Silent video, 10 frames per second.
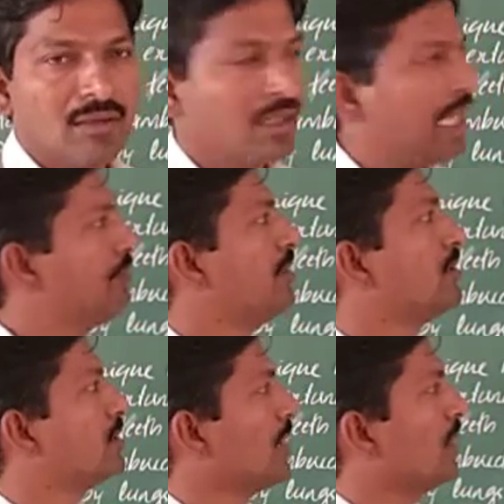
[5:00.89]
climb the
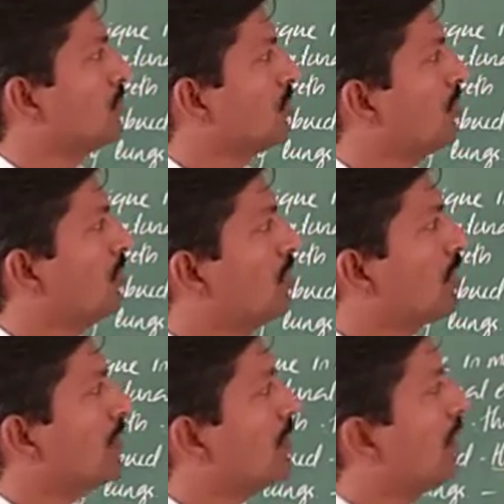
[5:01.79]
tree also,
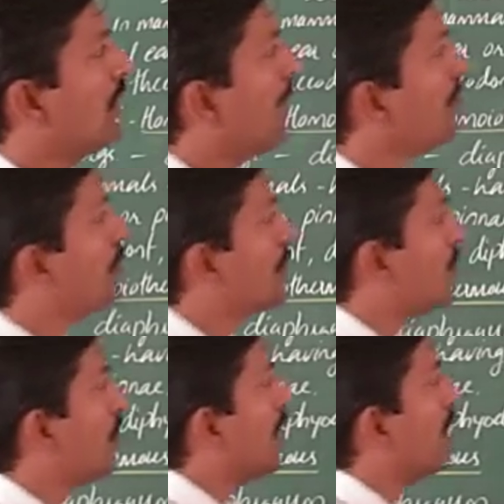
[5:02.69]
right, and burrowing